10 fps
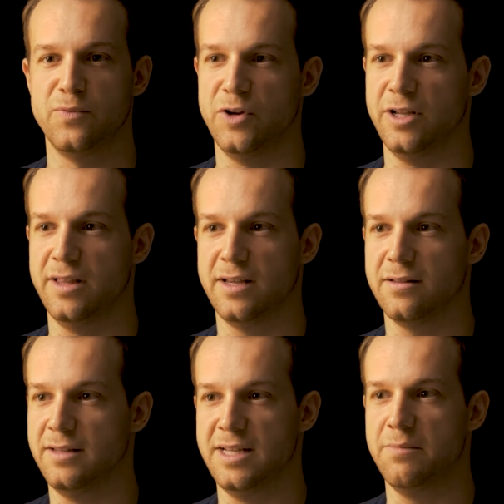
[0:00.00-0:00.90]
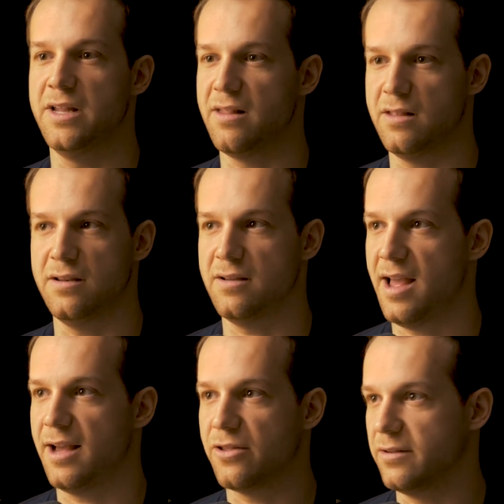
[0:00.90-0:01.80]
very Liam Neeson
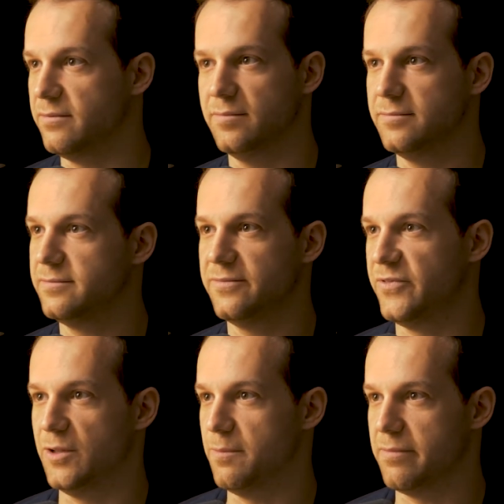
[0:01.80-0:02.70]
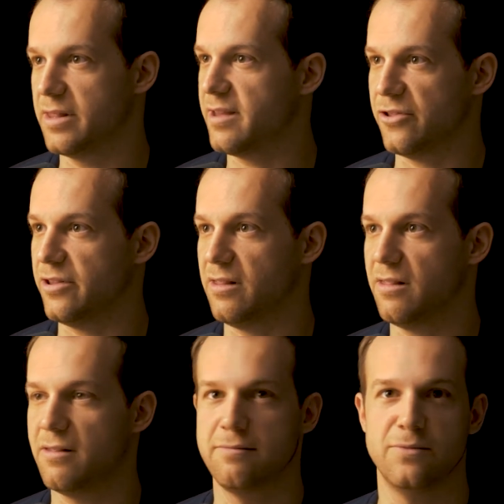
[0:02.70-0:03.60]
action film
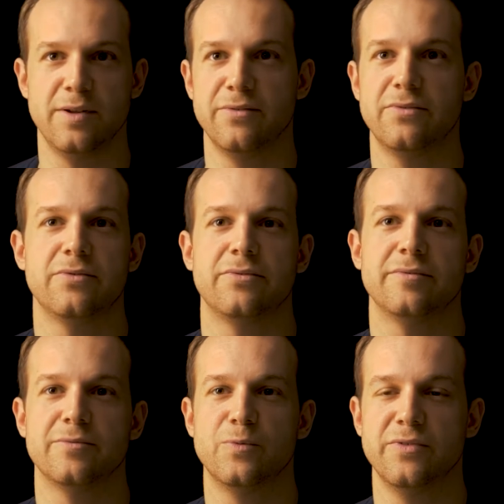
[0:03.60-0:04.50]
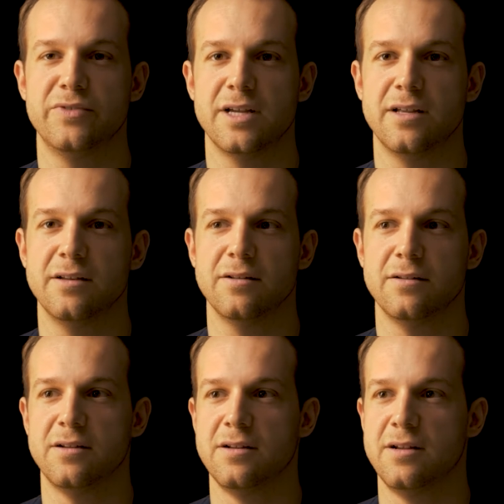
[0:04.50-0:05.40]
sketches. We've done
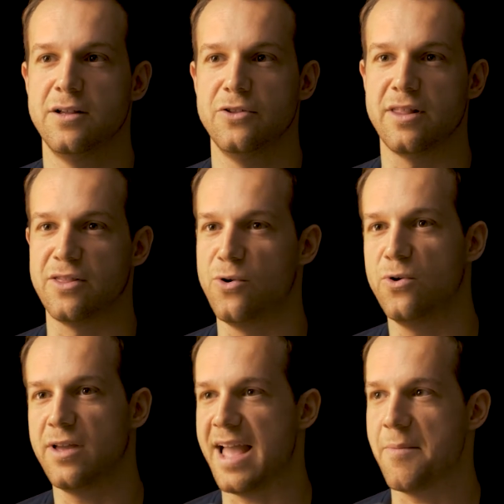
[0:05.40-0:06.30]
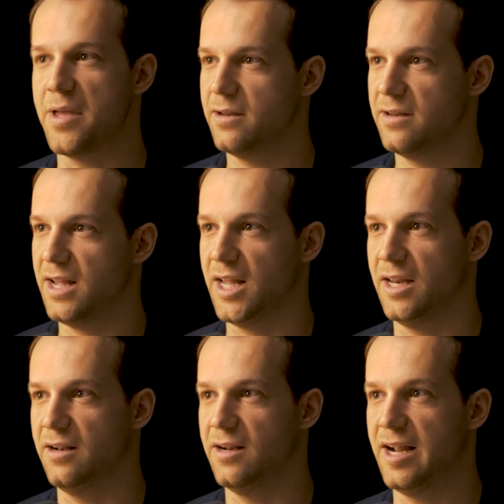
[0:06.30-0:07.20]
just the whole gamut.
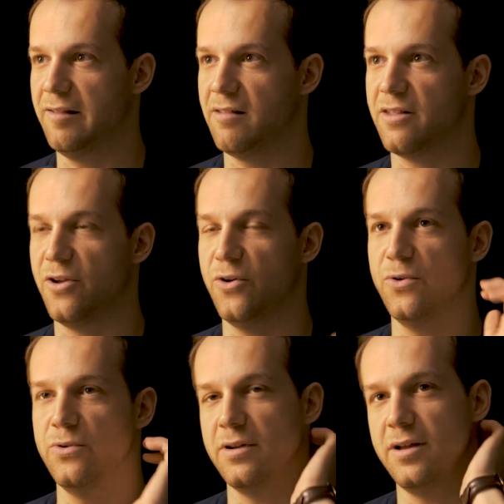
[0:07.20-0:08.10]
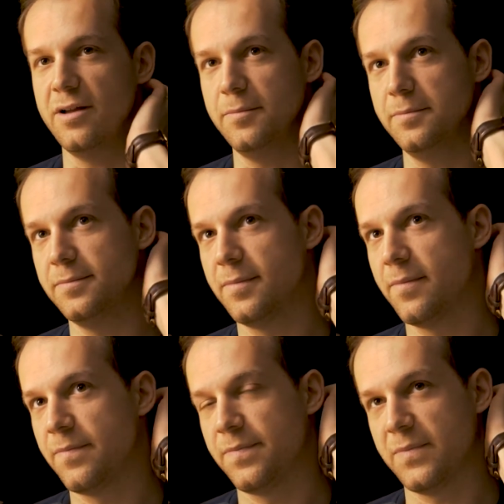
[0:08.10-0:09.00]
And so
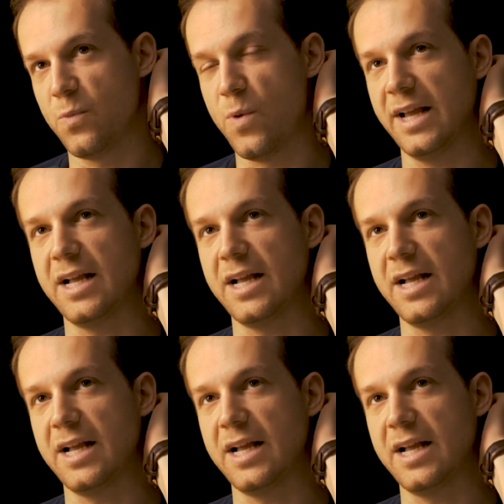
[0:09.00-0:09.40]
when it